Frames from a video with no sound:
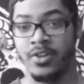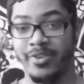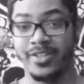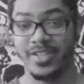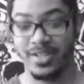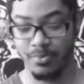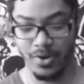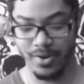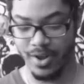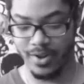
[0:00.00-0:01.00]
But
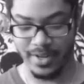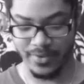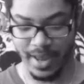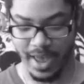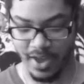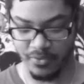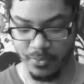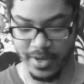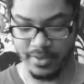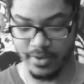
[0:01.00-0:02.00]
we're not even
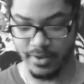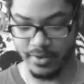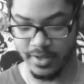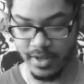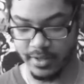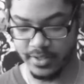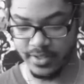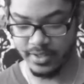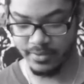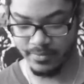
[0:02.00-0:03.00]
halfway there yet.